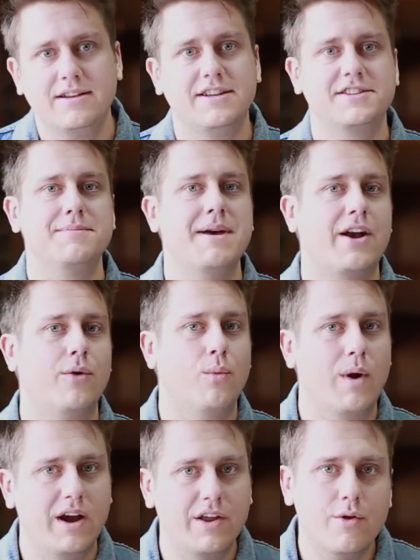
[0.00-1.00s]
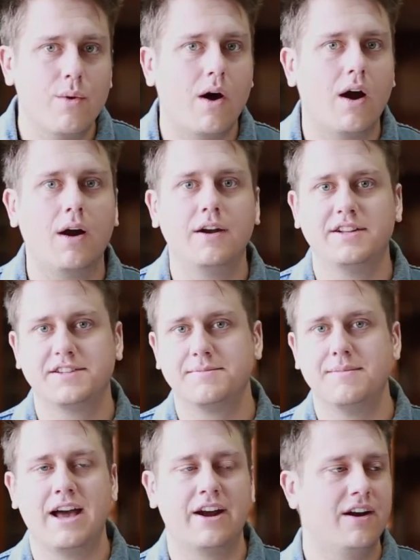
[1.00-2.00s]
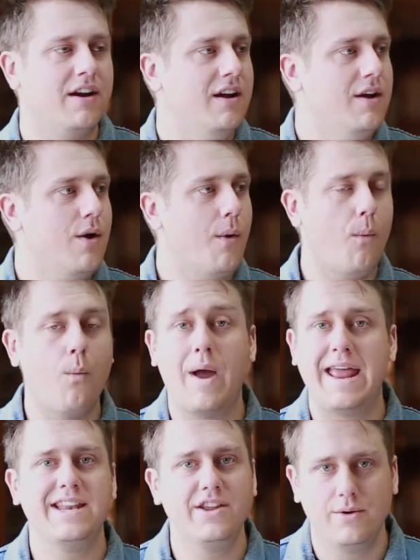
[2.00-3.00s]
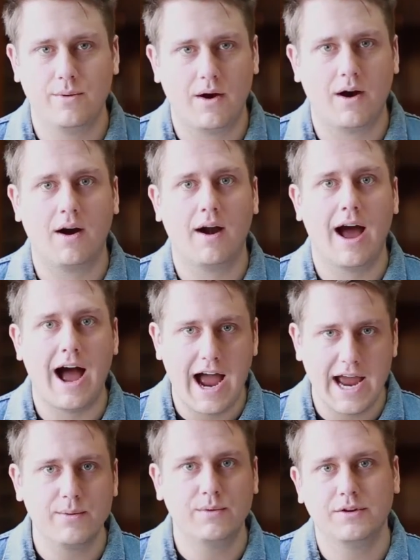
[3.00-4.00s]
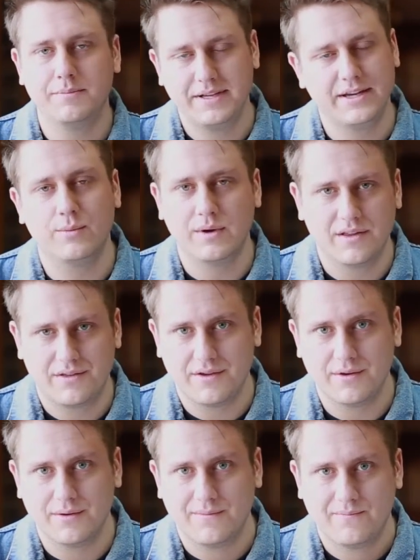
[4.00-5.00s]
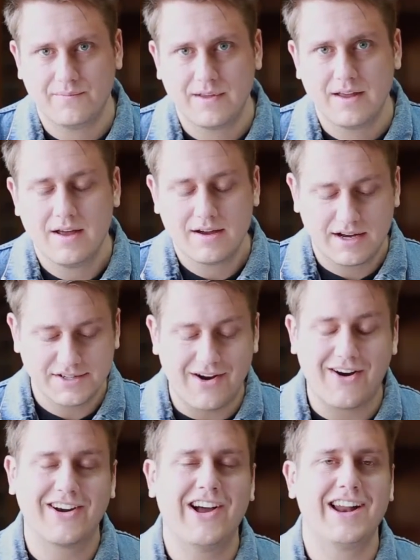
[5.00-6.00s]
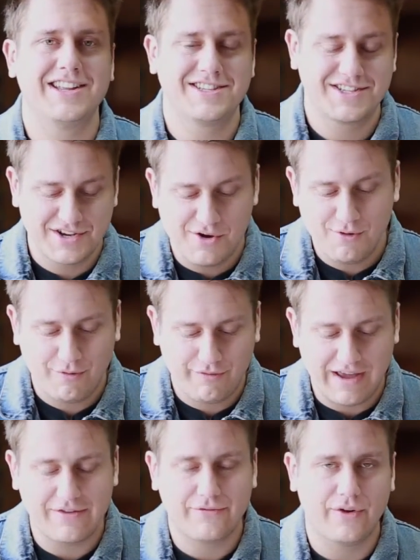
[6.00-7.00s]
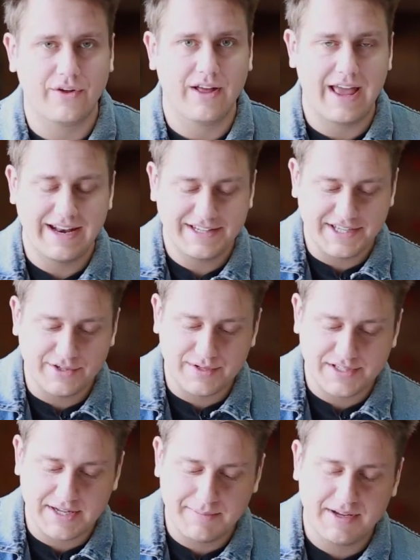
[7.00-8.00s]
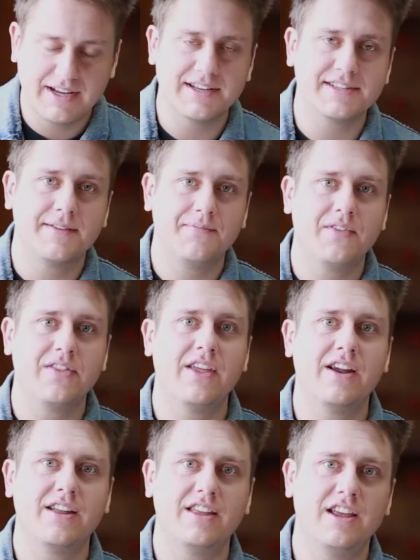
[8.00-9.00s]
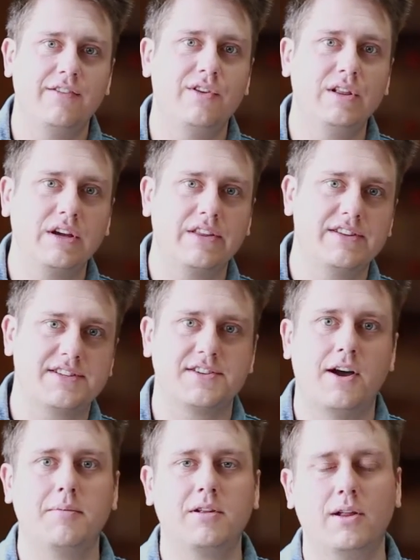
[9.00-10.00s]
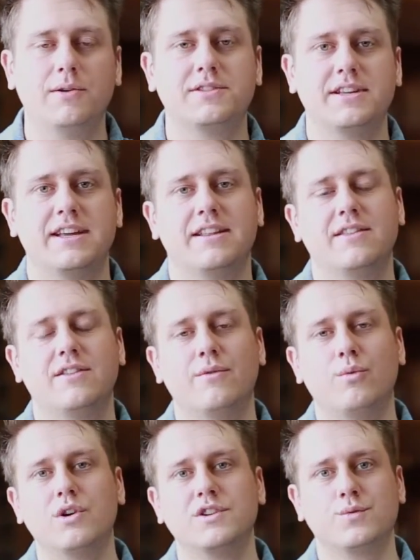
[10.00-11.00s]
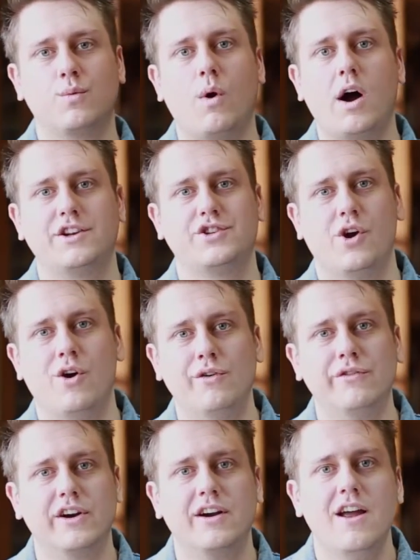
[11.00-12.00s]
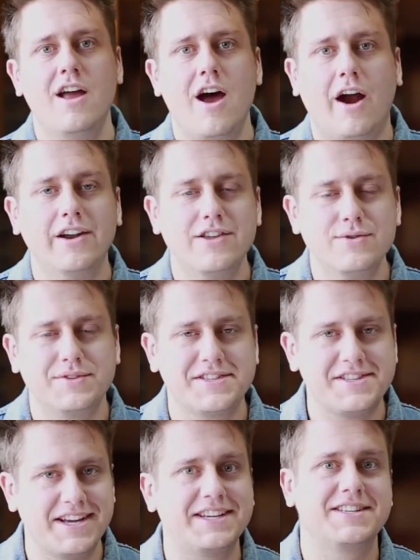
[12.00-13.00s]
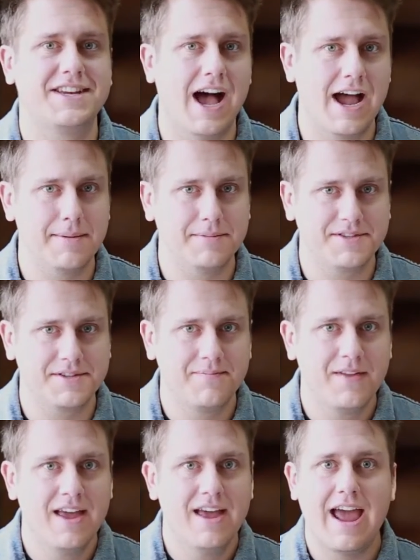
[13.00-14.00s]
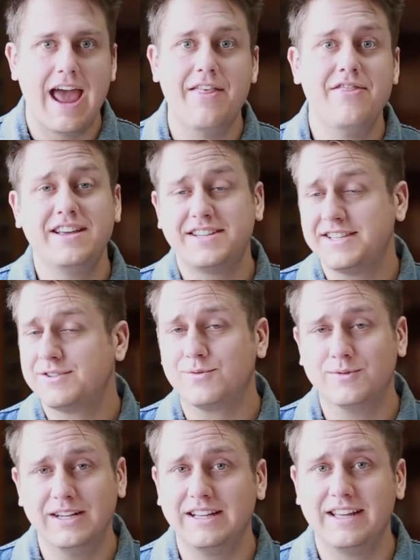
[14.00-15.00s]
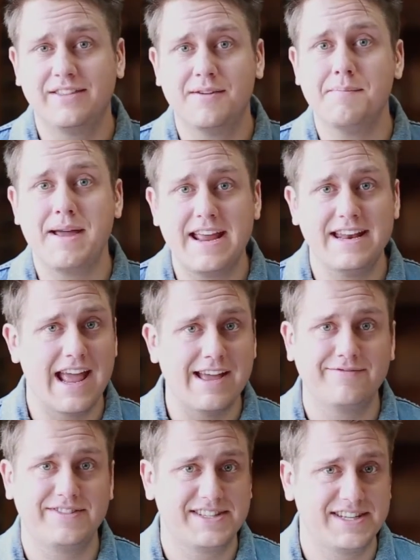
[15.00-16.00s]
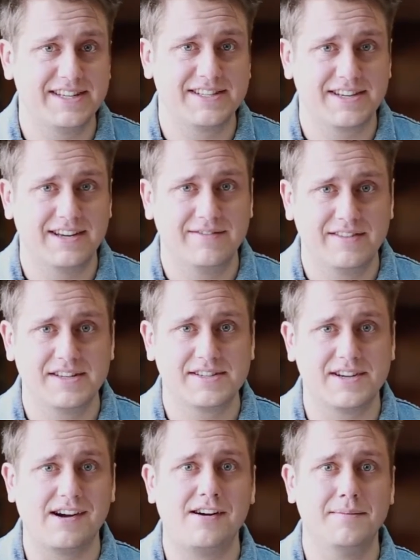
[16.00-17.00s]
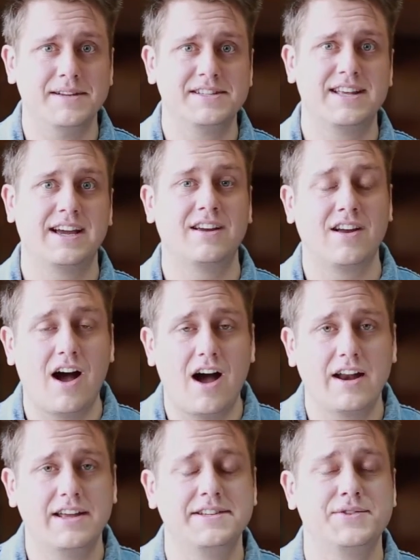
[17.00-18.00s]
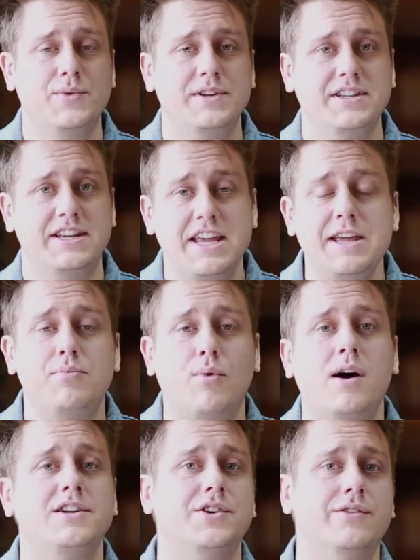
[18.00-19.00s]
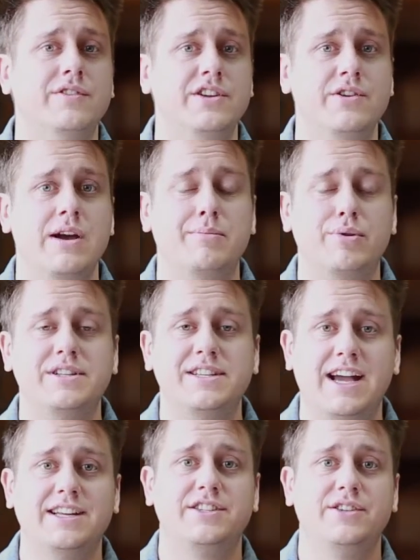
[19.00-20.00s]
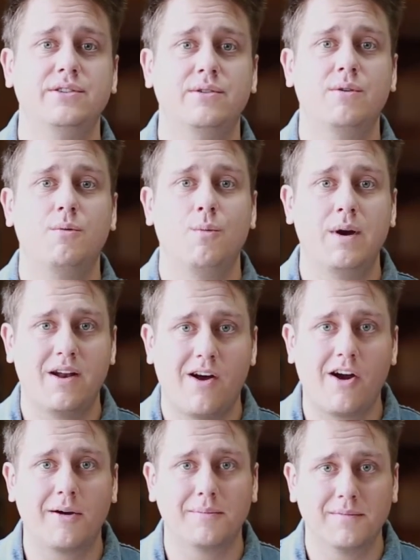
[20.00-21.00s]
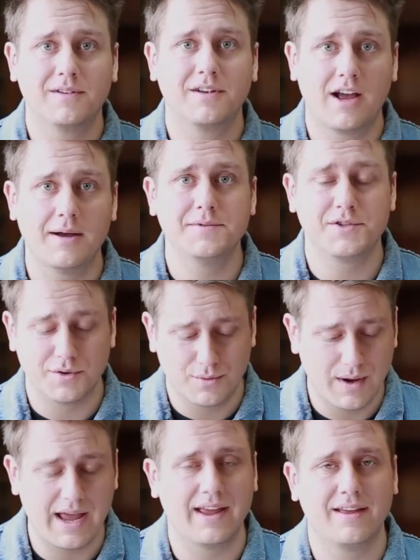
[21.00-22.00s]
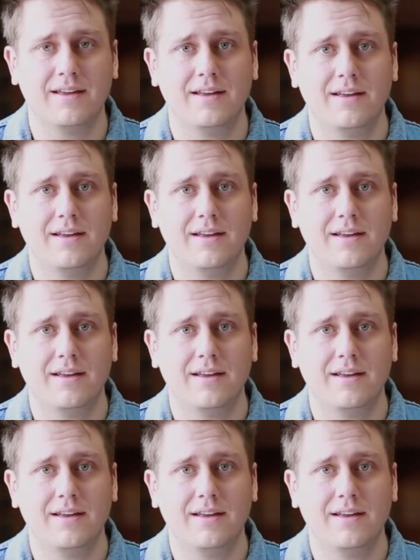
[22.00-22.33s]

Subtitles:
Doesn't matter where you are, it doesn't matter when you are, I will be with you. Because our God is so faithful. And it's interesting because there, if you look at this psalm closely, the words watch over are used 6 times. And this is really the main emphasis of this psalm, is that God is going to keep watch over you and protect you when harm comes your way.